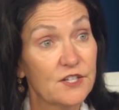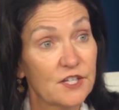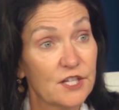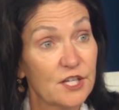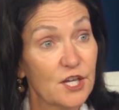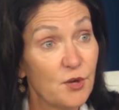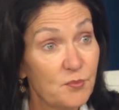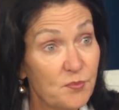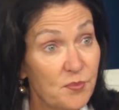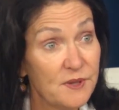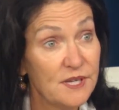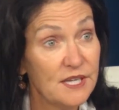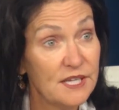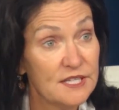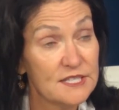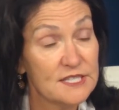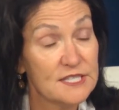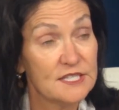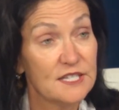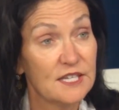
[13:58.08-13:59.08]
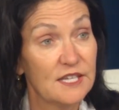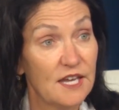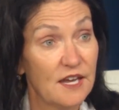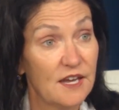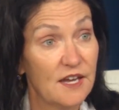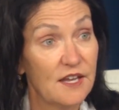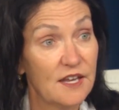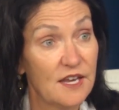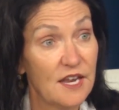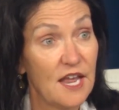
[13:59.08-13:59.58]
companies
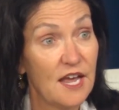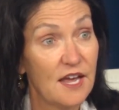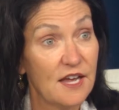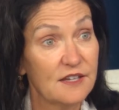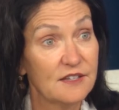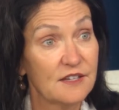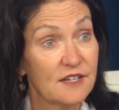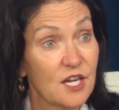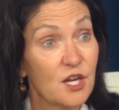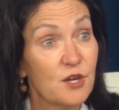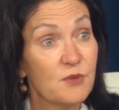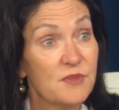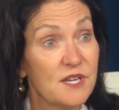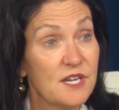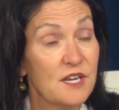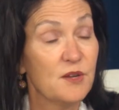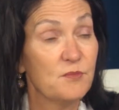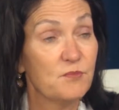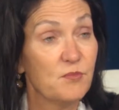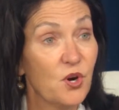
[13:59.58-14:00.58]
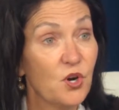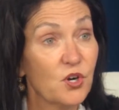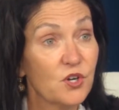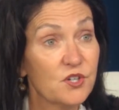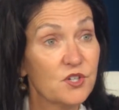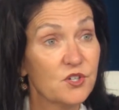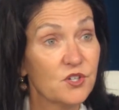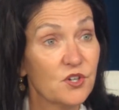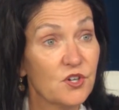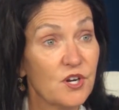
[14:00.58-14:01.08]
had come in and
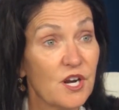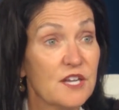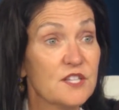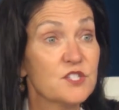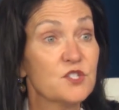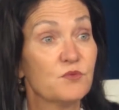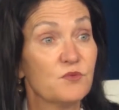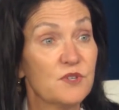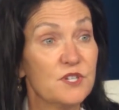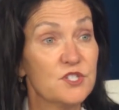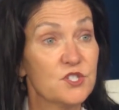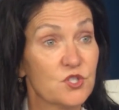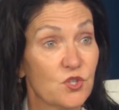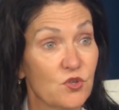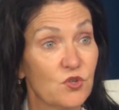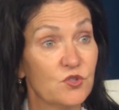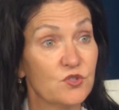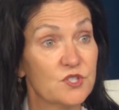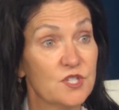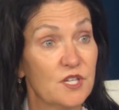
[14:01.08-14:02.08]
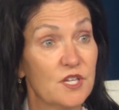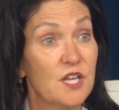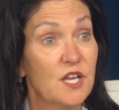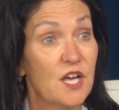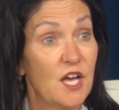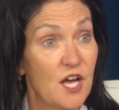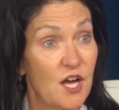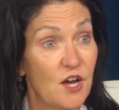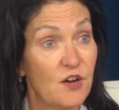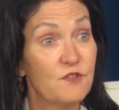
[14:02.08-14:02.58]
partner as a result
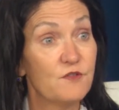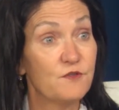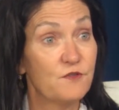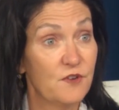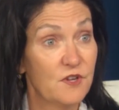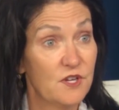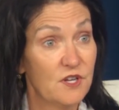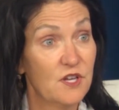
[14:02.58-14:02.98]
of